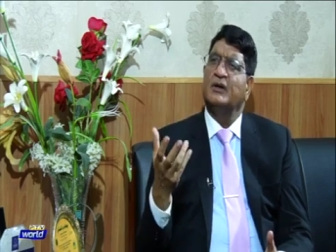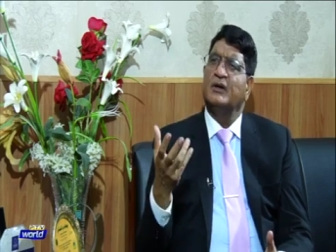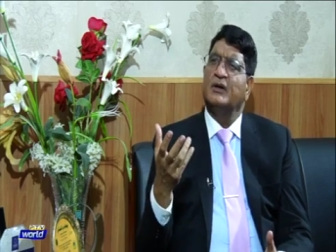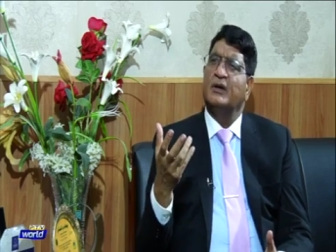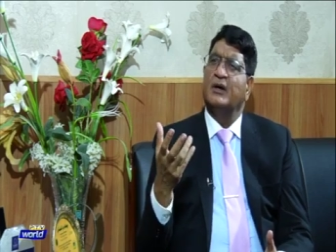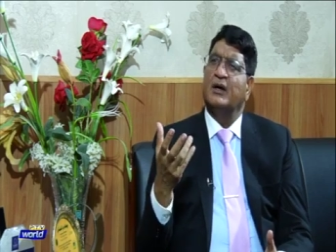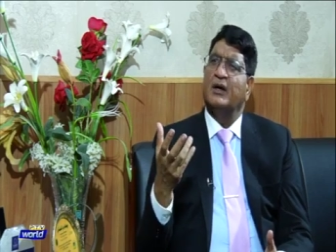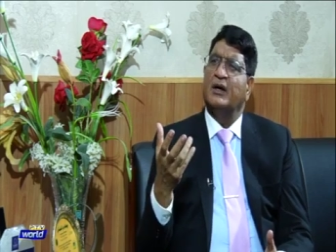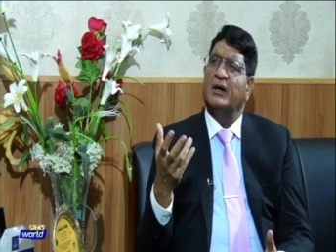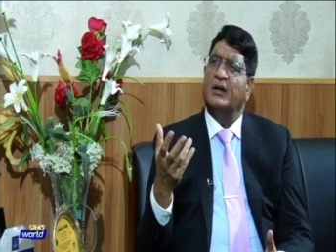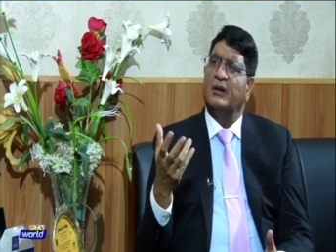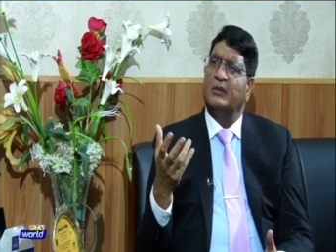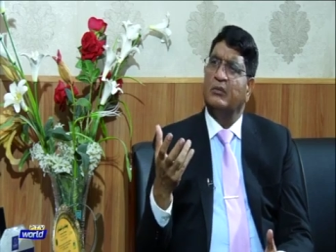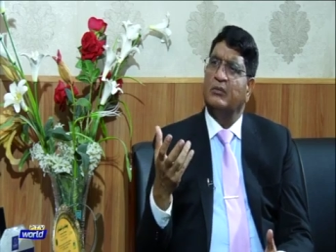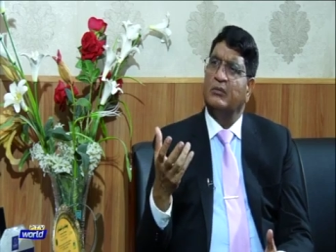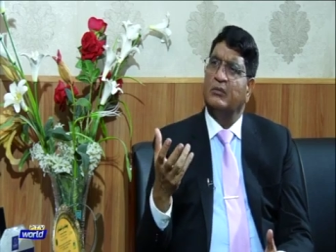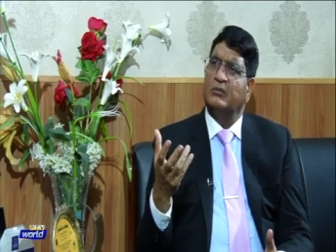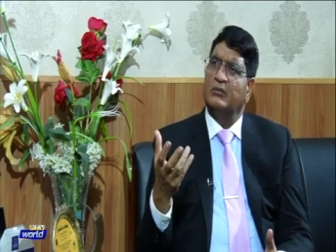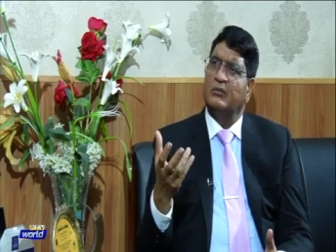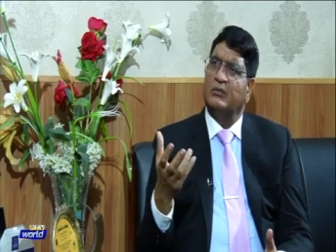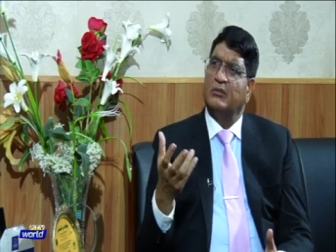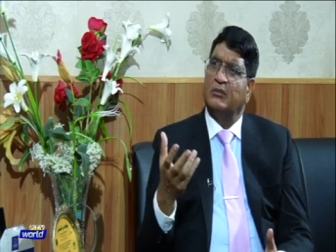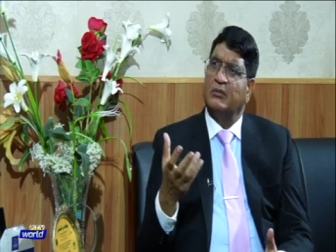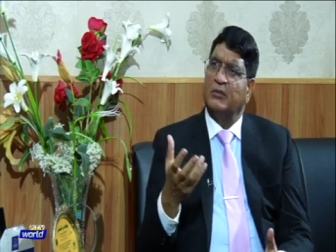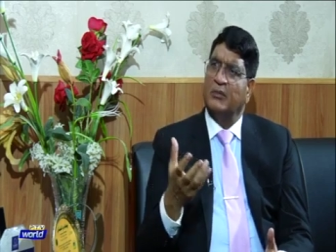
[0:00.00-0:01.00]

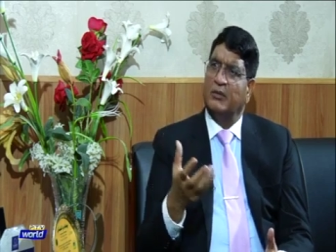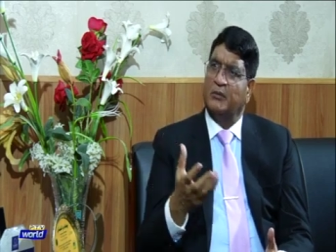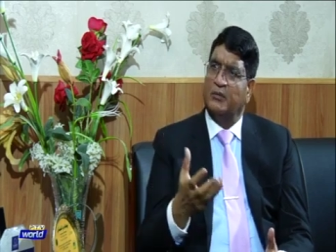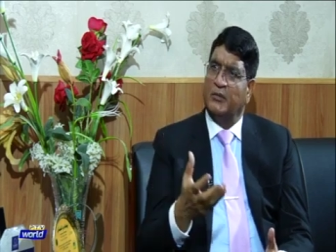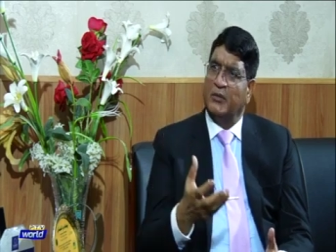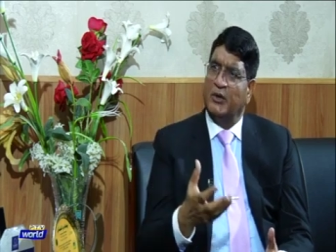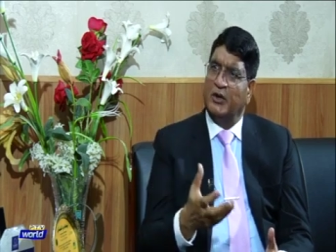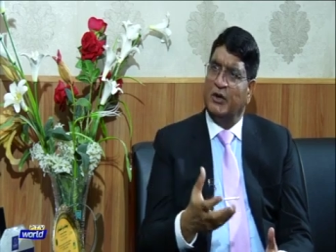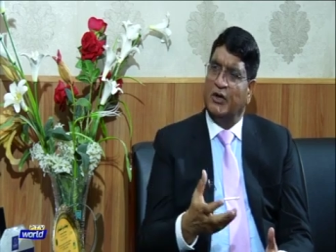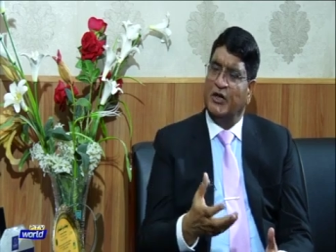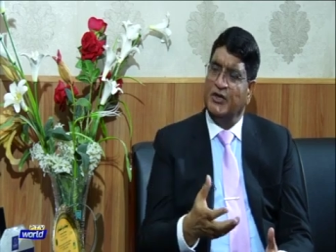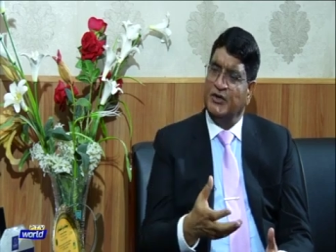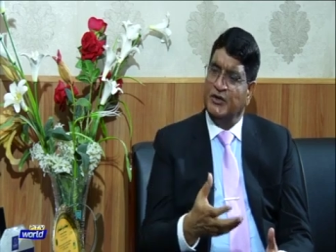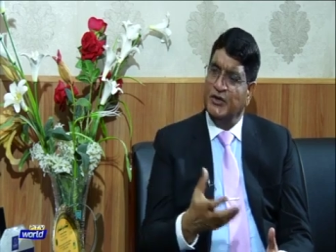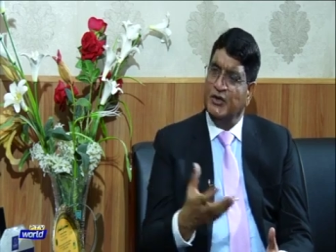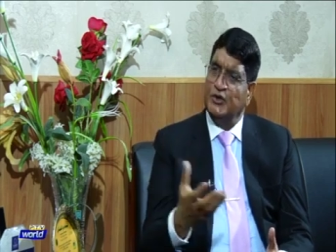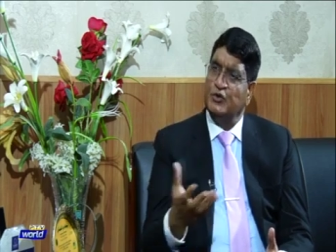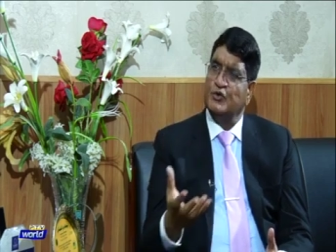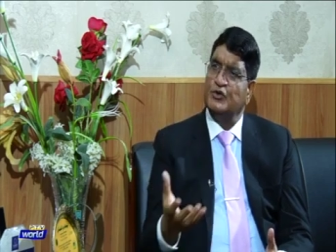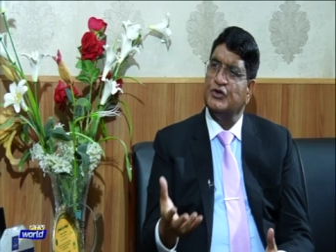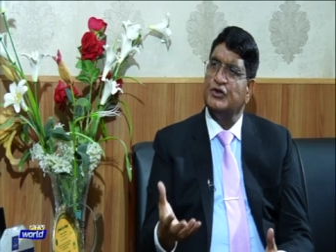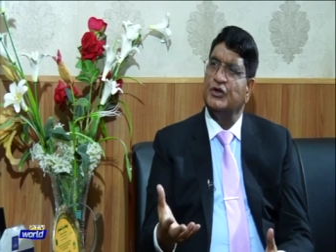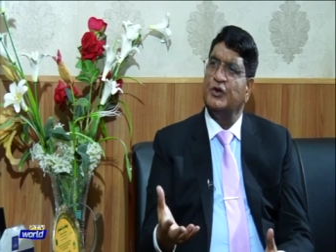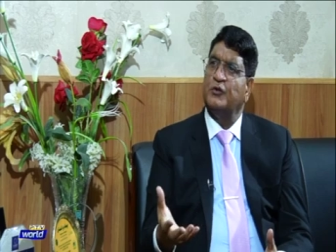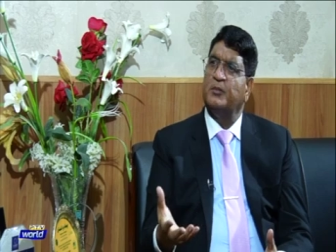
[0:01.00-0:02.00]
a
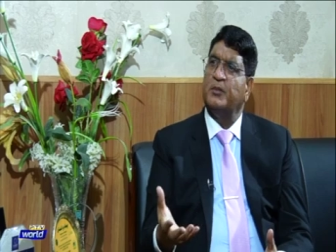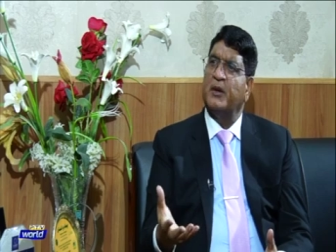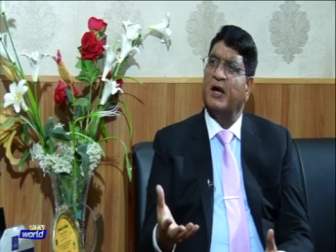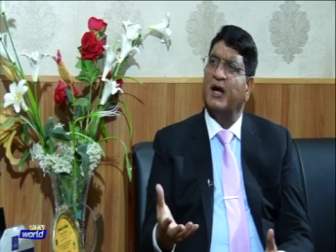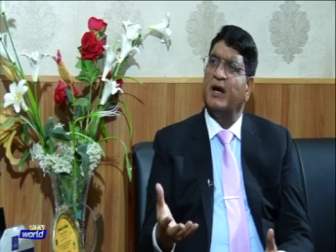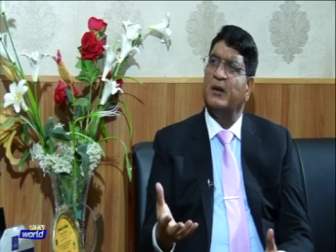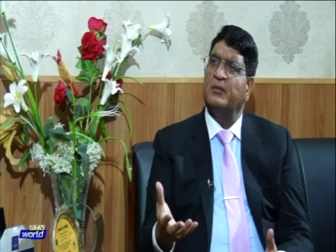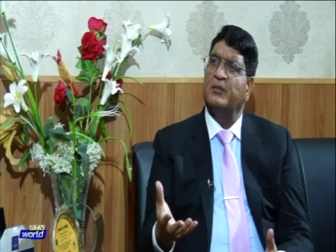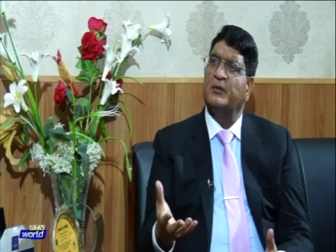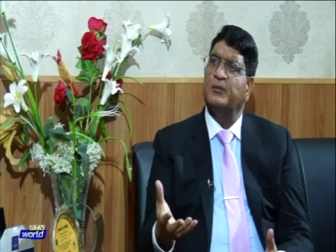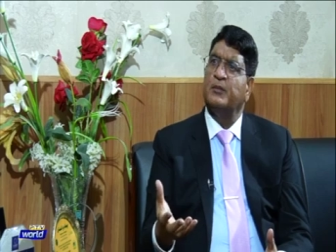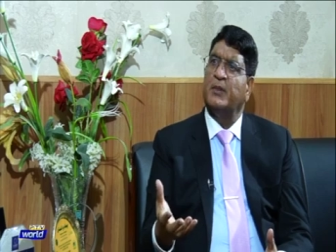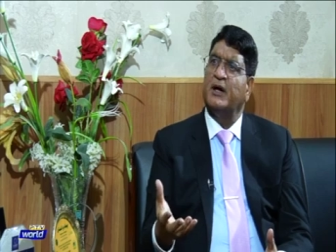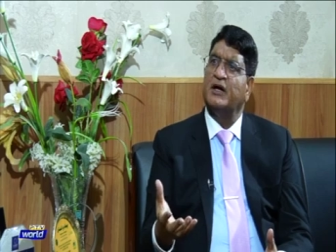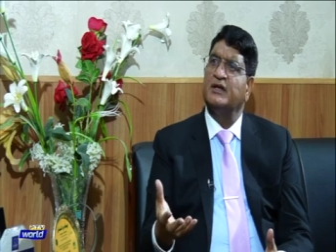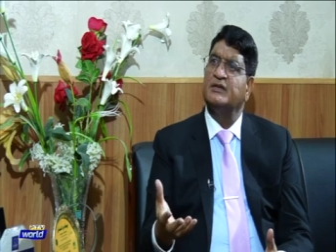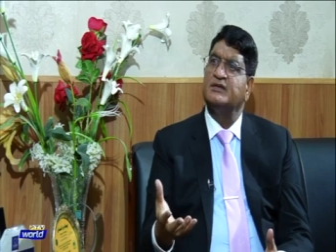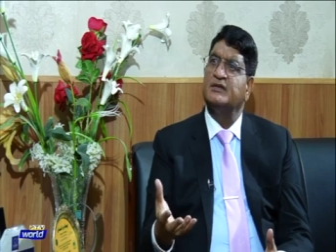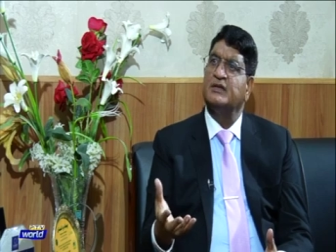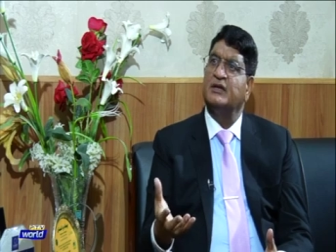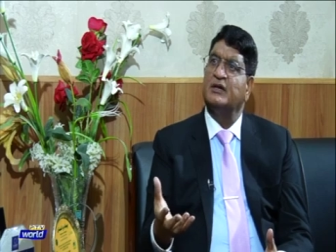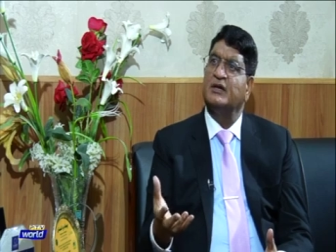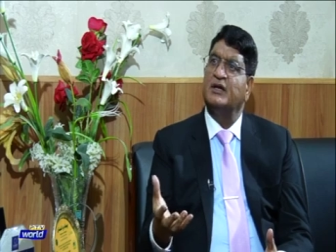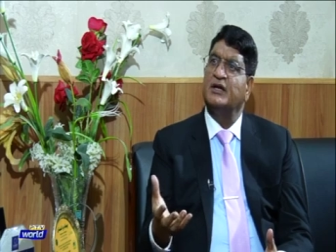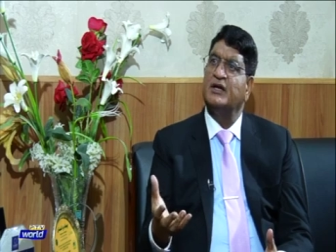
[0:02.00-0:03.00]
continuation of
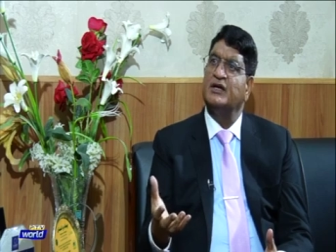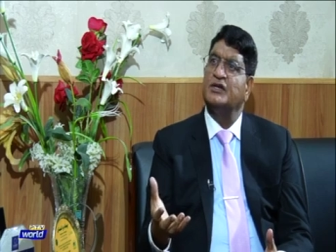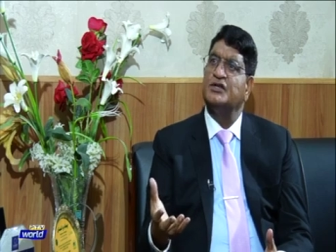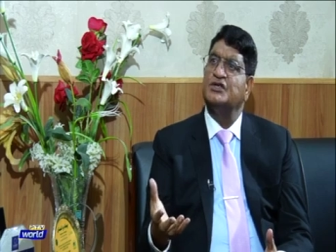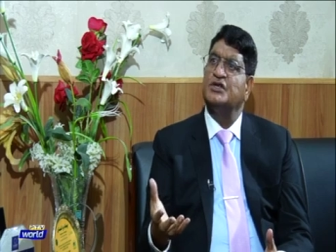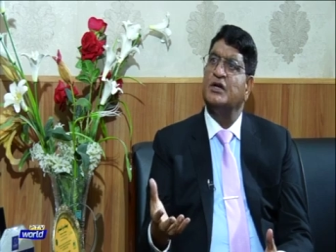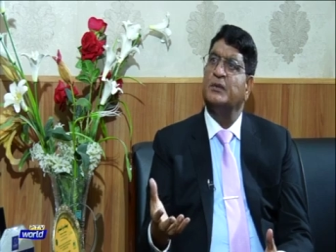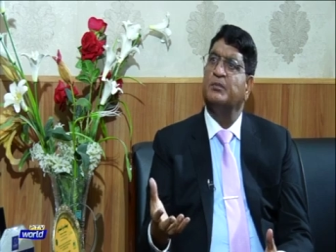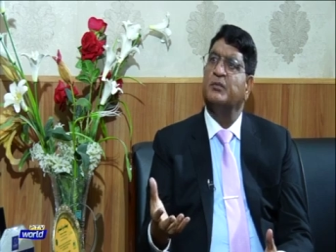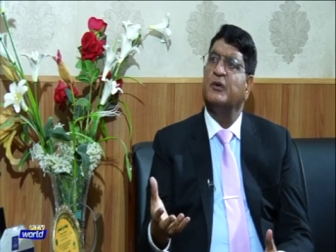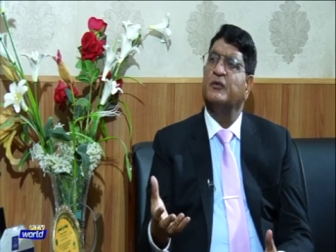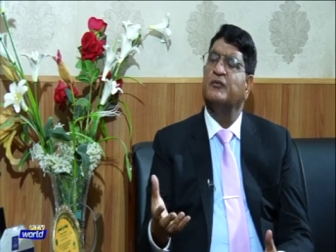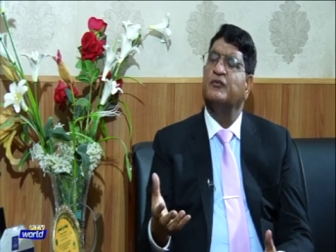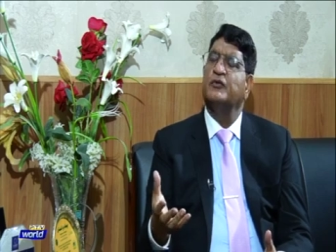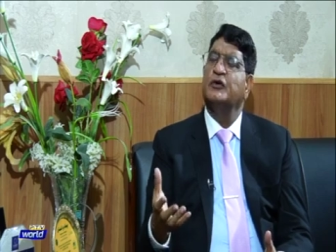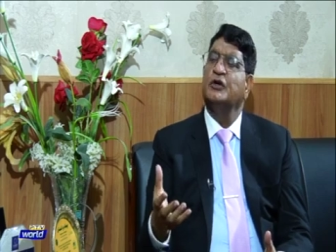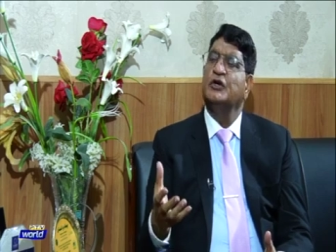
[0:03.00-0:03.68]
Paigam-e-Pakistan in shape of